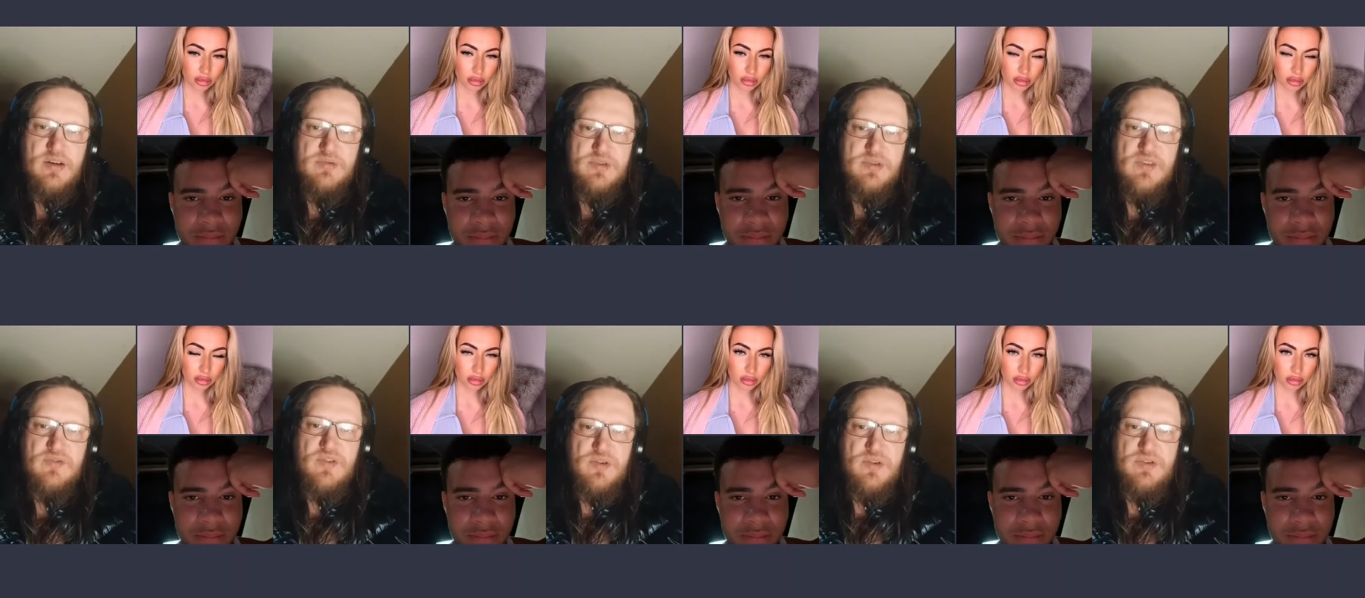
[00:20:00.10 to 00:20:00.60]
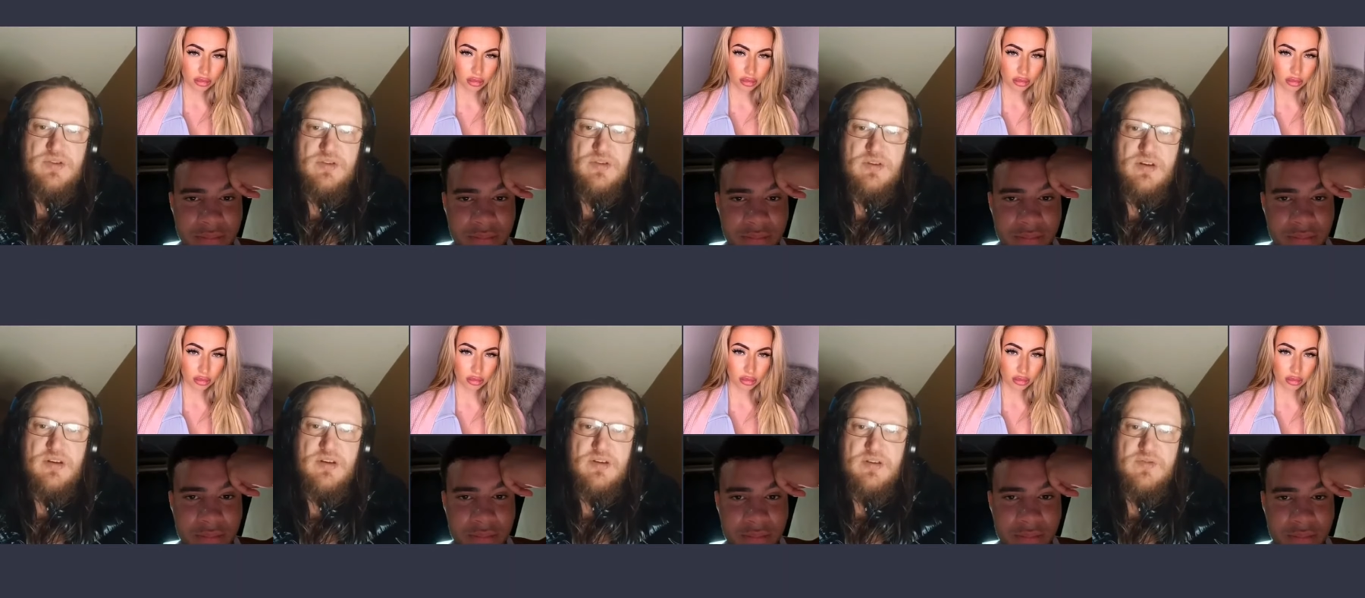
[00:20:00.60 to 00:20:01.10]
Speaker 1: give you
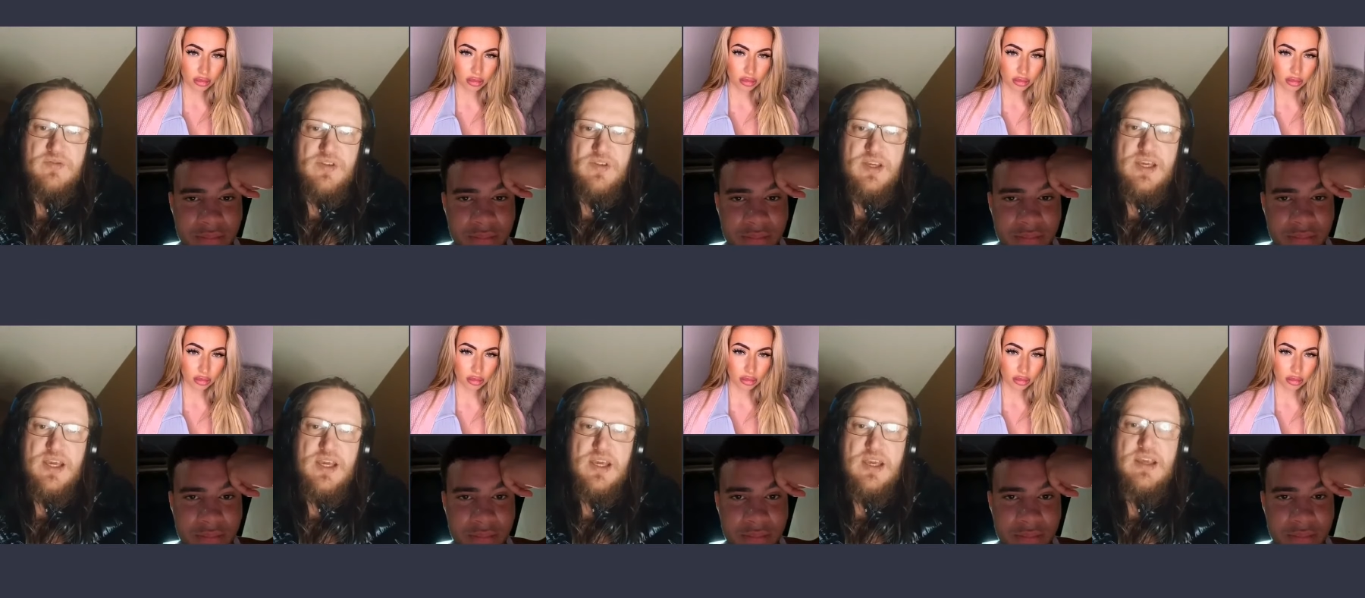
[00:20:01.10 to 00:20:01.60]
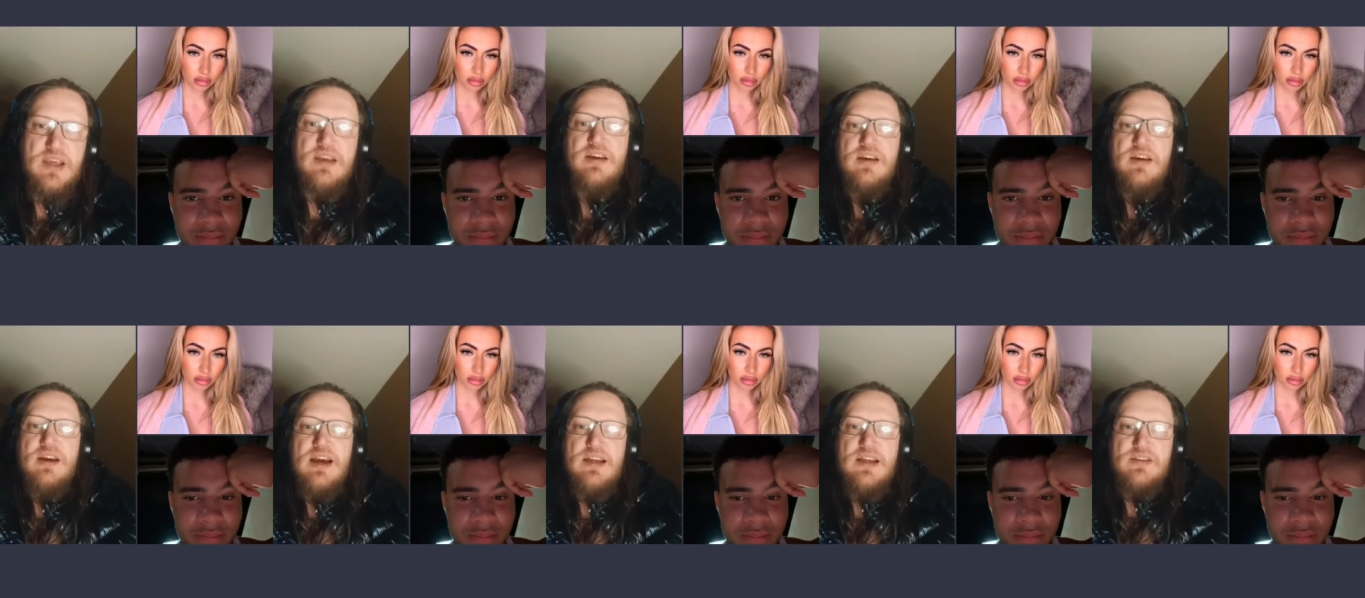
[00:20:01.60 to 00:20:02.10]
uh, the key
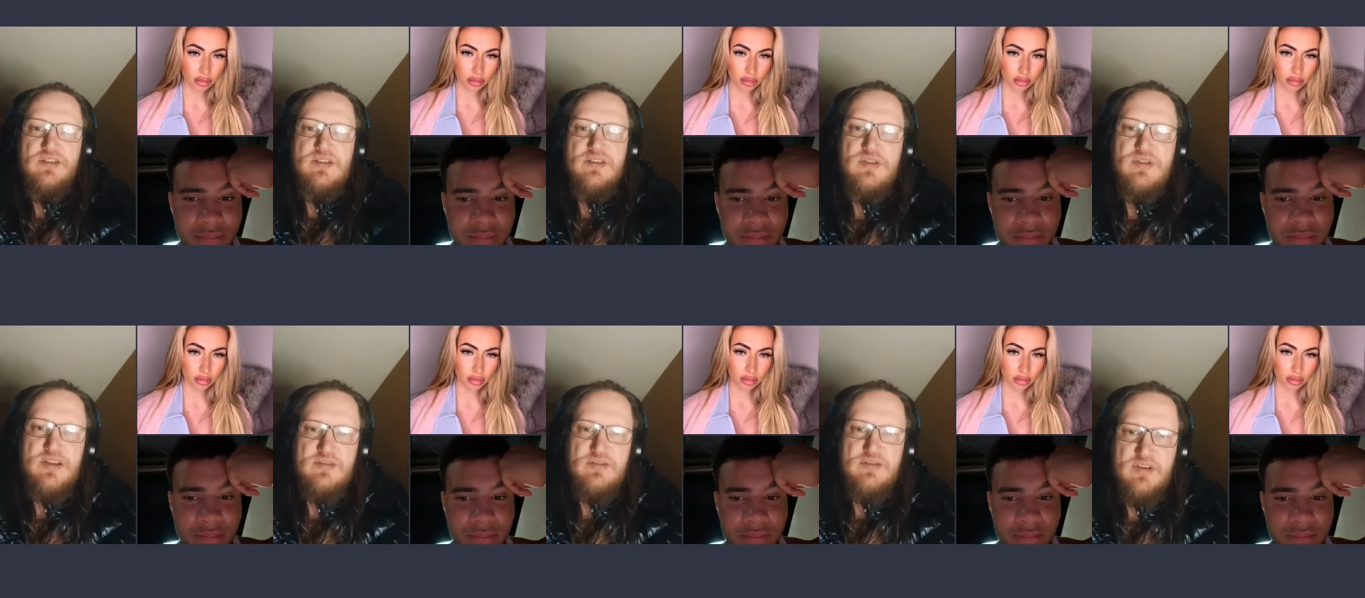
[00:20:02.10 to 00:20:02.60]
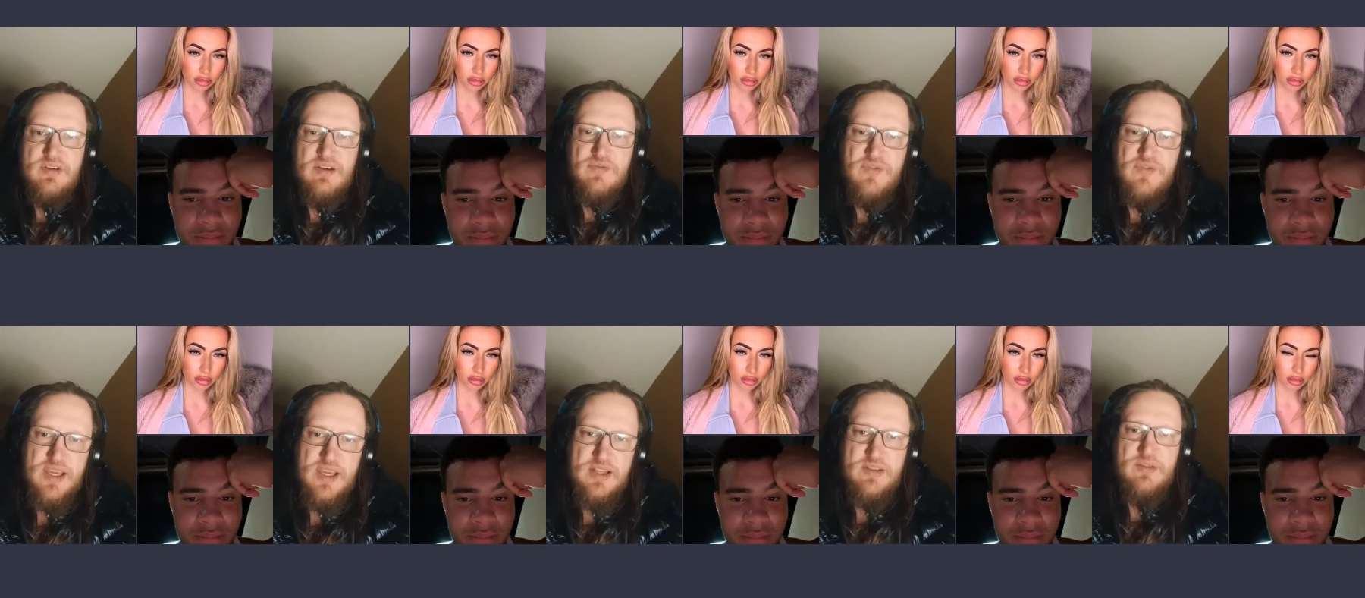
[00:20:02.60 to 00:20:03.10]
and you can like
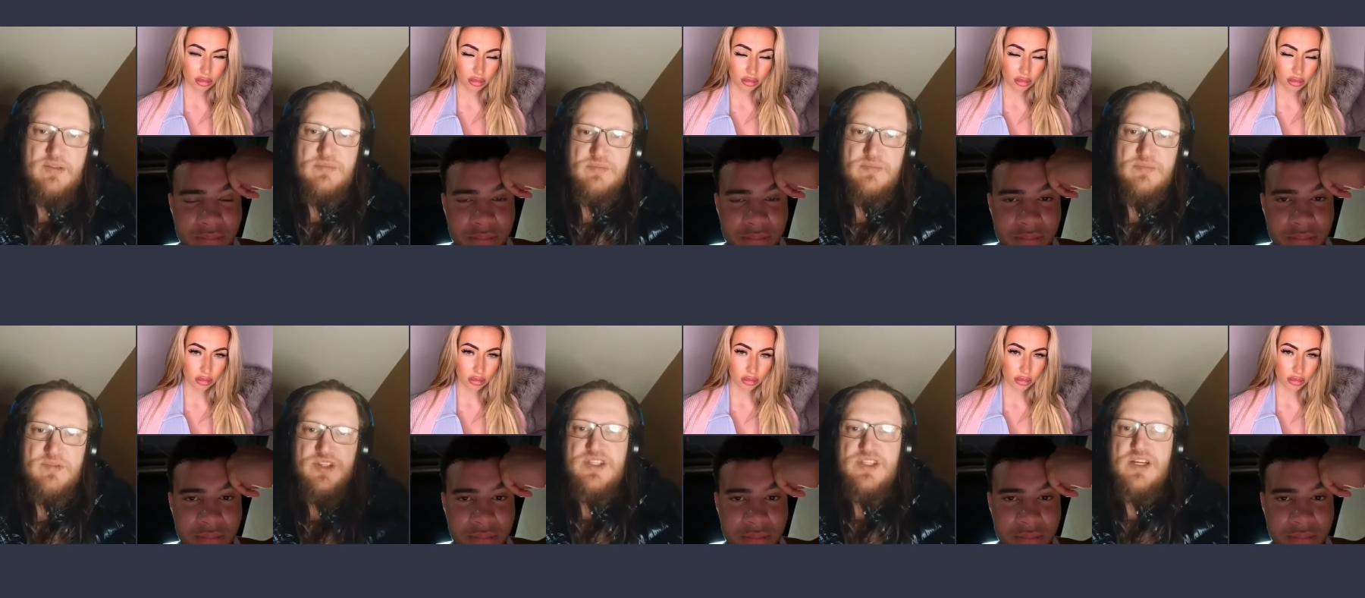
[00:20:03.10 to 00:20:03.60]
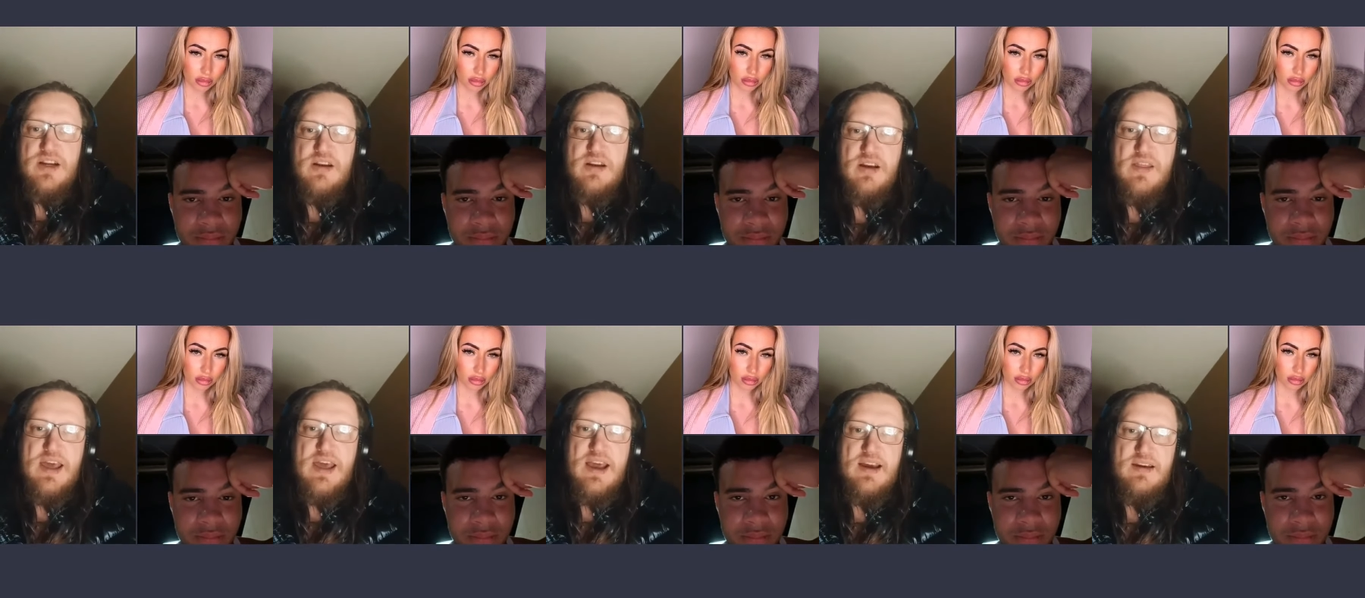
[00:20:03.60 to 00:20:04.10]
feed them shit like
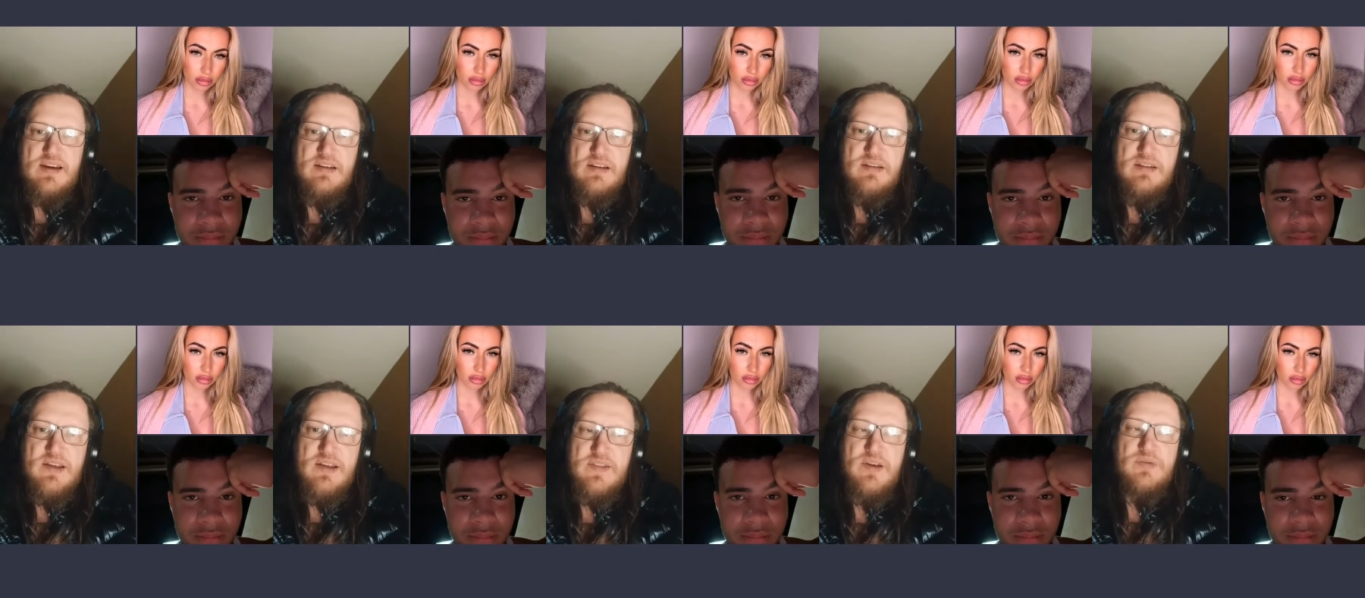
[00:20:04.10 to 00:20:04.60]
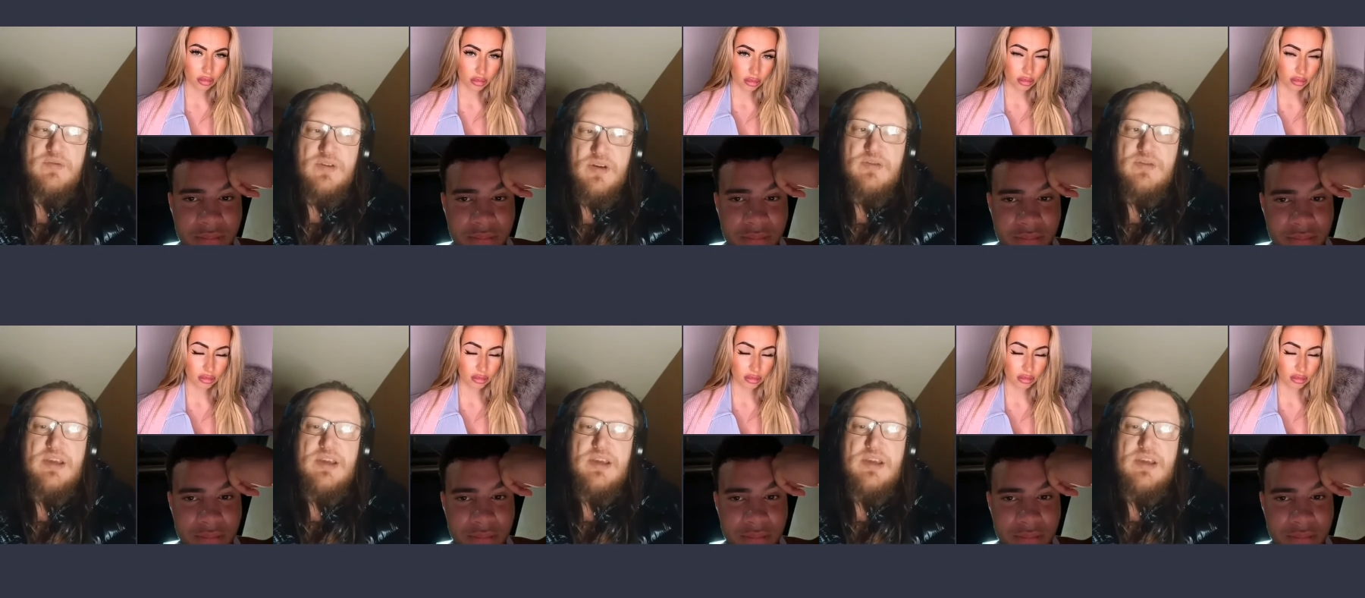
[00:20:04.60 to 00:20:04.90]
that, and they'll go, mm.